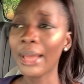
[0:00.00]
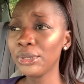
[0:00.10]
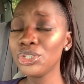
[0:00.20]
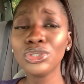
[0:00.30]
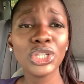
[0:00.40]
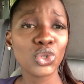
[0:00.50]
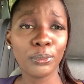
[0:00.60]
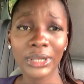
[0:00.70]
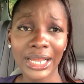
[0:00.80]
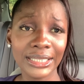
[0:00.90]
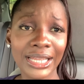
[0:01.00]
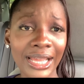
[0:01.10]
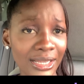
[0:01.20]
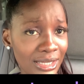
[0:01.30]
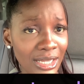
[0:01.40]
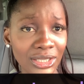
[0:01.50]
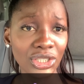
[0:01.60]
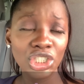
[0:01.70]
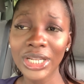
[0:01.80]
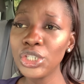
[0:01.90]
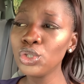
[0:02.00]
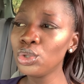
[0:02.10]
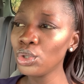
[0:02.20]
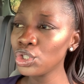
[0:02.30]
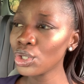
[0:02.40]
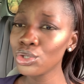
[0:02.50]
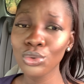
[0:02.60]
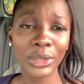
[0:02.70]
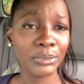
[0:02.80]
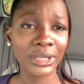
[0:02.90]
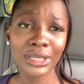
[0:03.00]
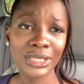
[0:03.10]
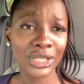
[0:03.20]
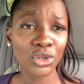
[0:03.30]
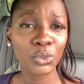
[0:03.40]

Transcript: I mean, you need to plan. Like I said initially, you don't just do a picnic setup